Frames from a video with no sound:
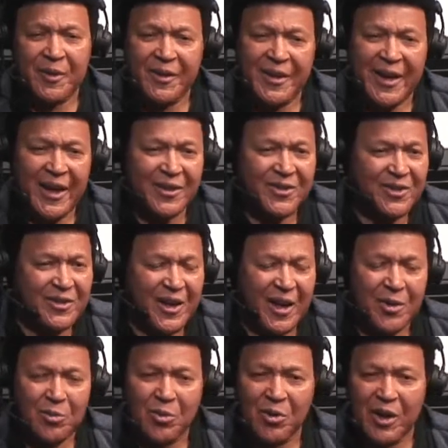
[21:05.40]
Now, that's
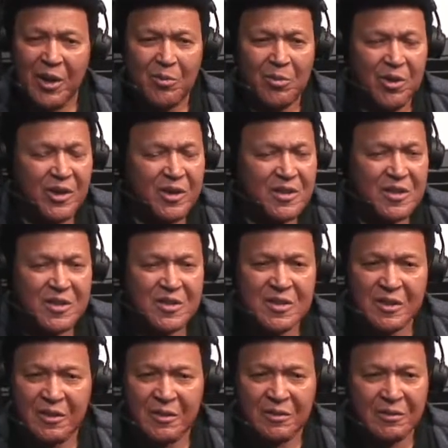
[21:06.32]
not what I wanted to
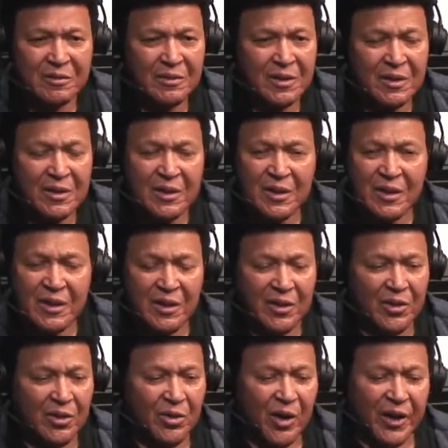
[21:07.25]
do.
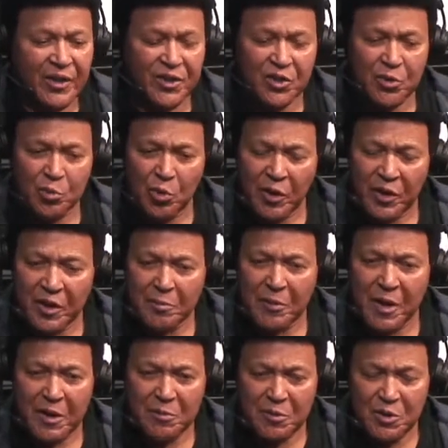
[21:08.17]
You know, I just wanted
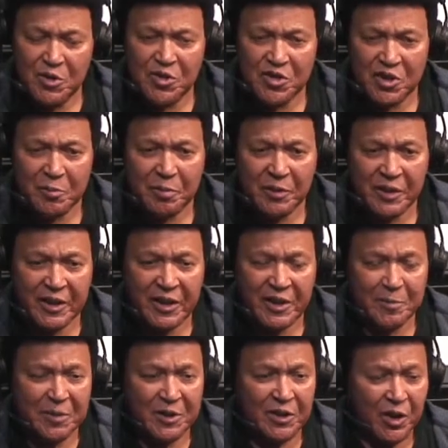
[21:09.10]
my music
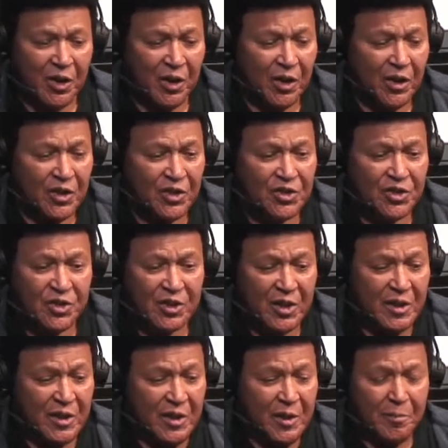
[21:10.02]
played, because
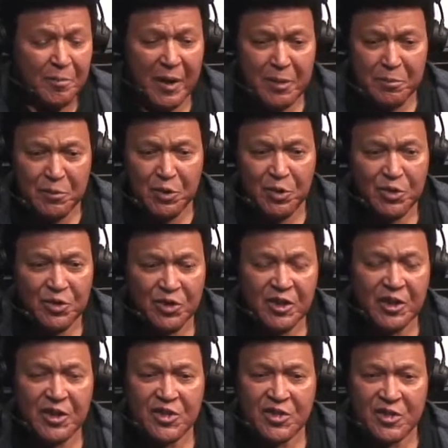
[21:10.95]
my
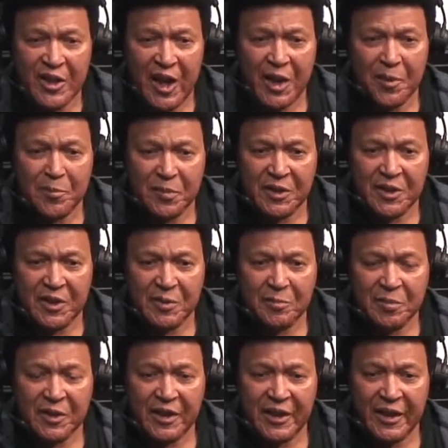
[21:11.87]
music is not being
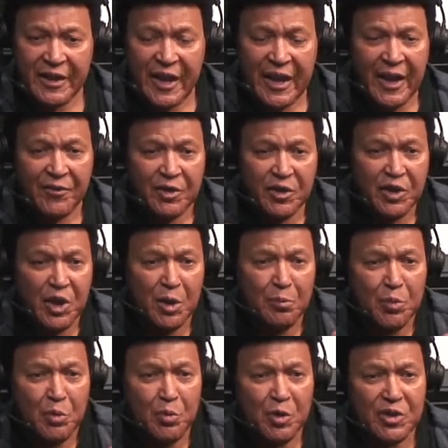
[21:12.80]
played. I have the
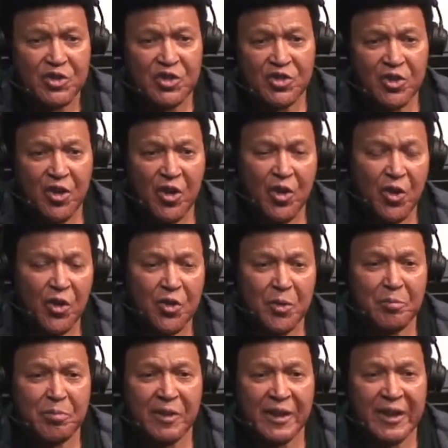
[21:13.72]
#1 song on
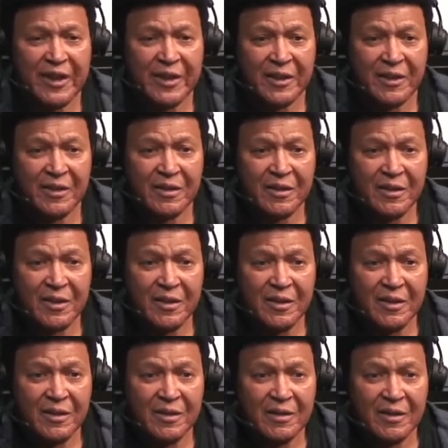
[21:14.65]
the planet.
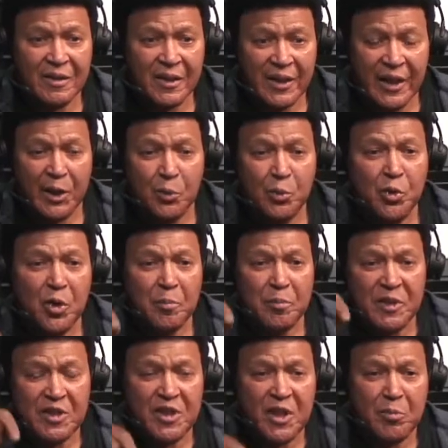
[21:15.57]
It will
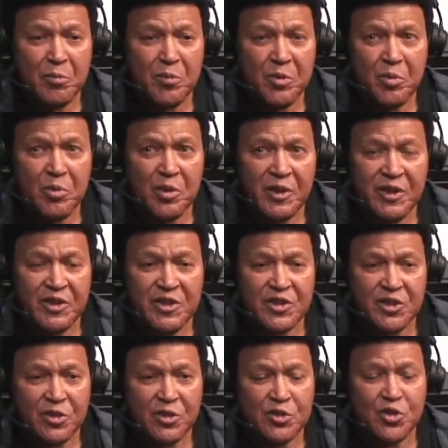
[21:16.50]
be #1
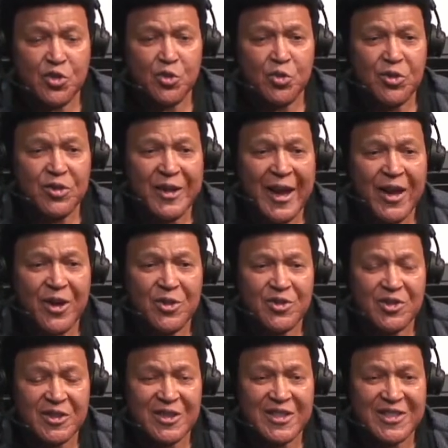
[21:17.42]
until
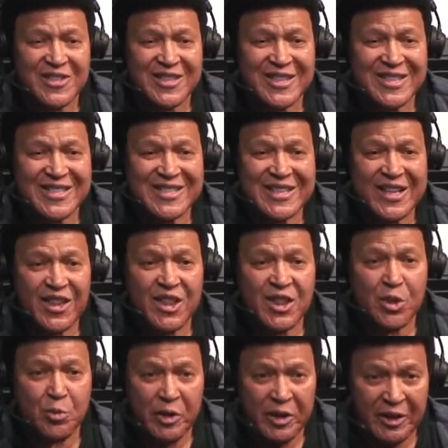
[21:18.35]

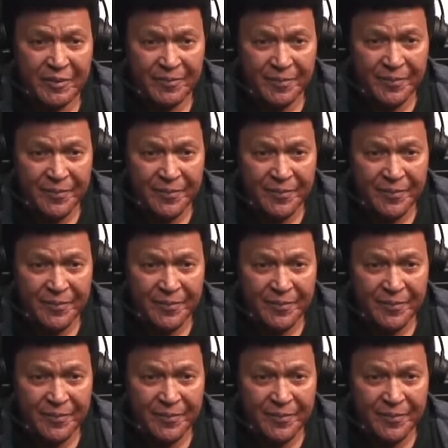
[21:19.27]
2063.